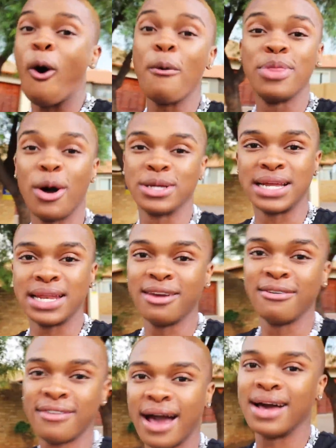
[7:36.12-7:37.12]
hope that was a
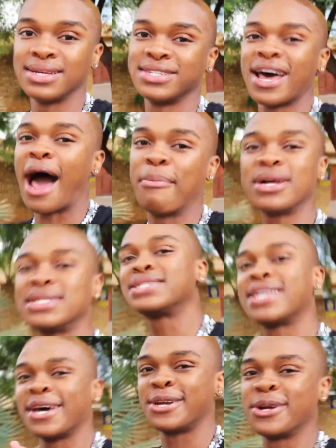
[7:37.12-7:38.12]
leaf guys. I'm not
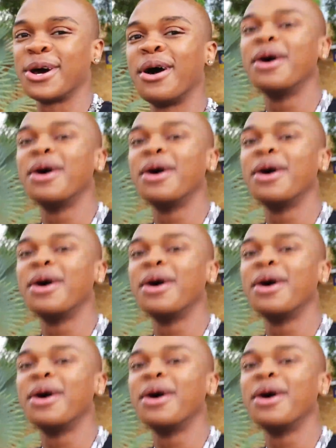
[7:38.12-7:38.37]
scared